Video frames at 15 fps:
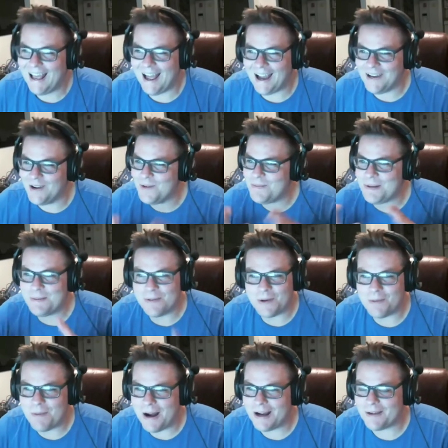I know people you, are
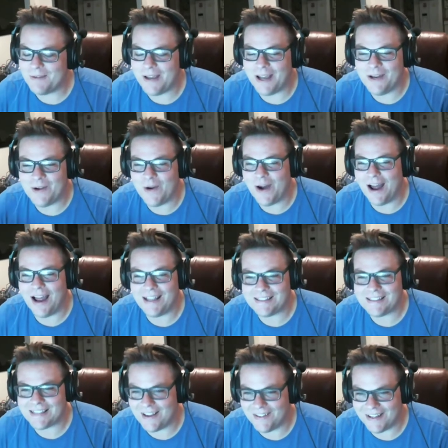mocking wait, me. I know I just
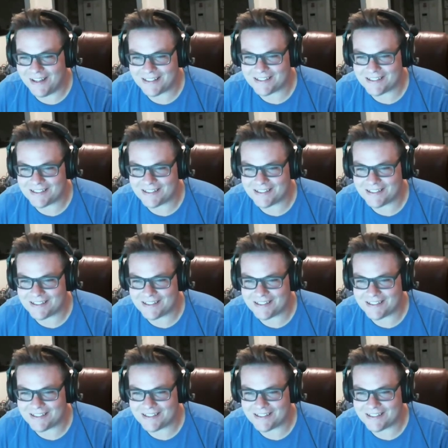sound like a